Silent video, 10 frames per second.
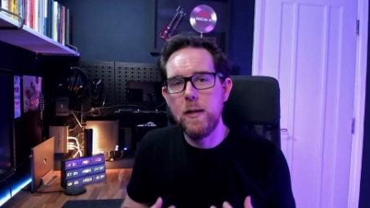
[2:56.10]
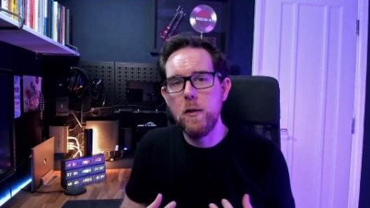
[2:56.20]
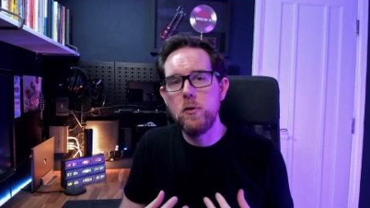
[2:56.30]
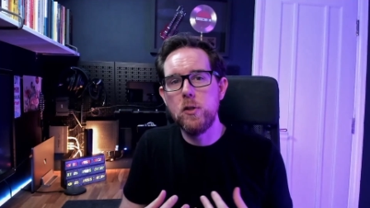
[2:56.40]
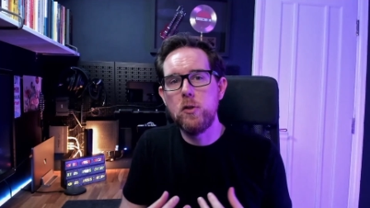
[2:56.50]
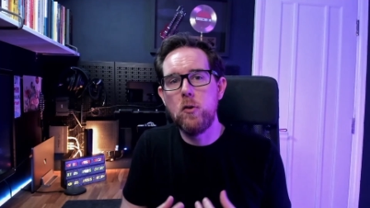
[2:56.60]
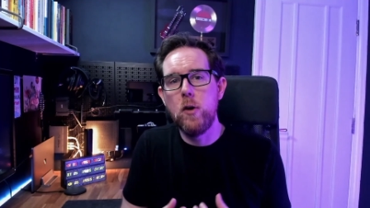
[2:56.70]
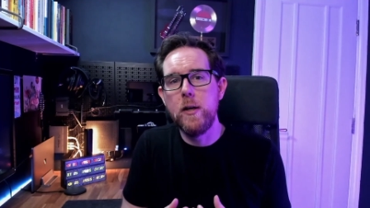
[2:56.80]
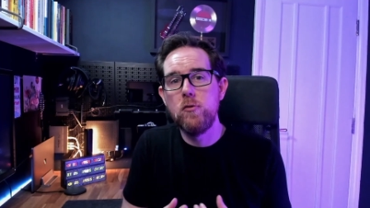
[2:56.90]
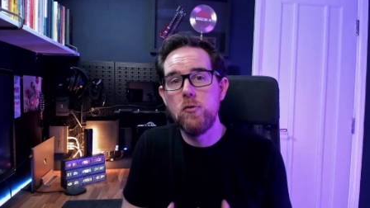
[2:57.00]
don't just
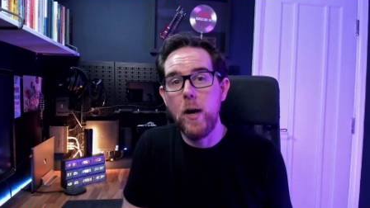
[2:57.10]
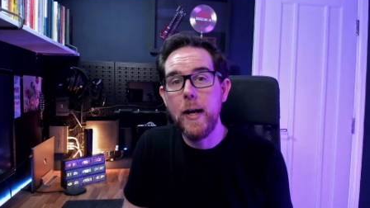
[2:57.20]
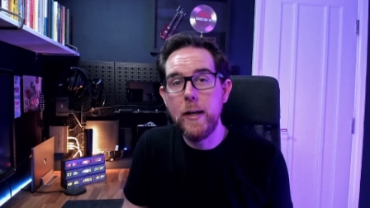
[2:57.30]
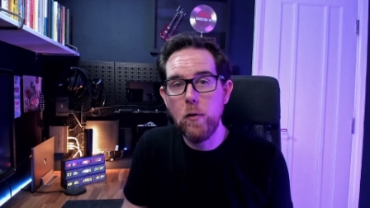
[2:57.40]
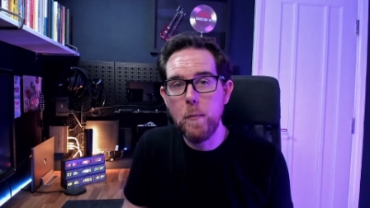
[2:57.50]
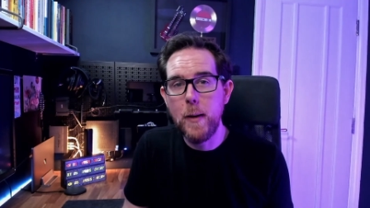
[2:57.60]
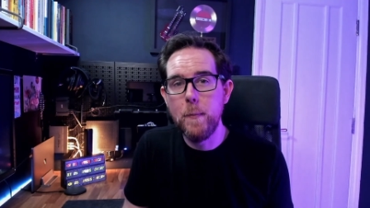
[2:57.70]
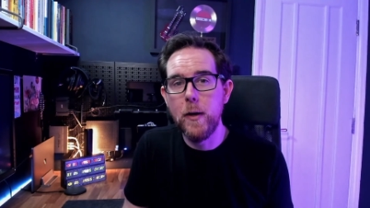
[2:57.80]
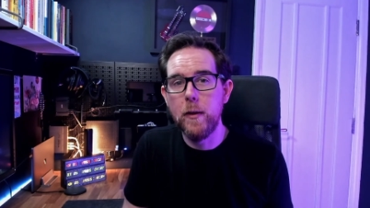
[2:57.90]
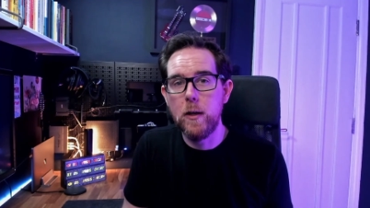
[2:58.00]
try and dryly
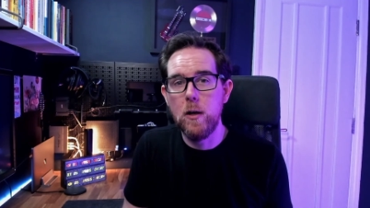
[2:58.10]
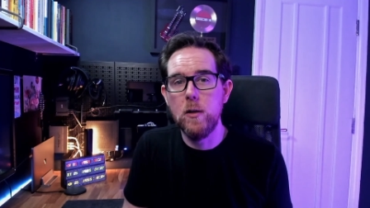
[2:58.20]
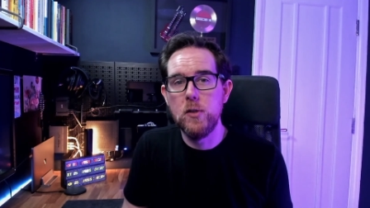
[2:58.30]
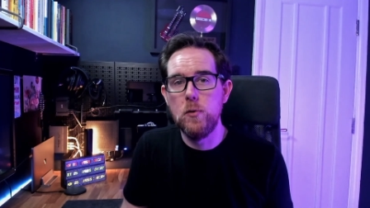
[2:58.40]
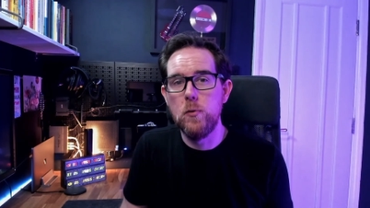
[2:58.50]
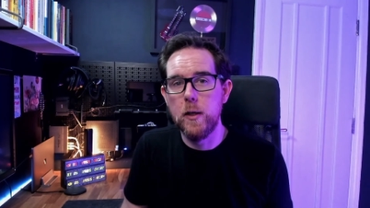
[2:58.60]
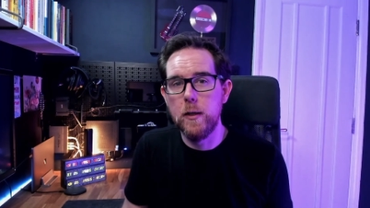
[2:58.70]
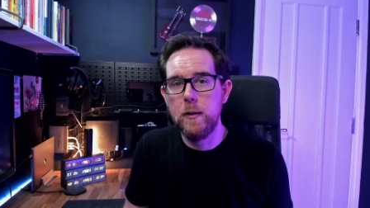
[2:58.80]
remember the cards in order.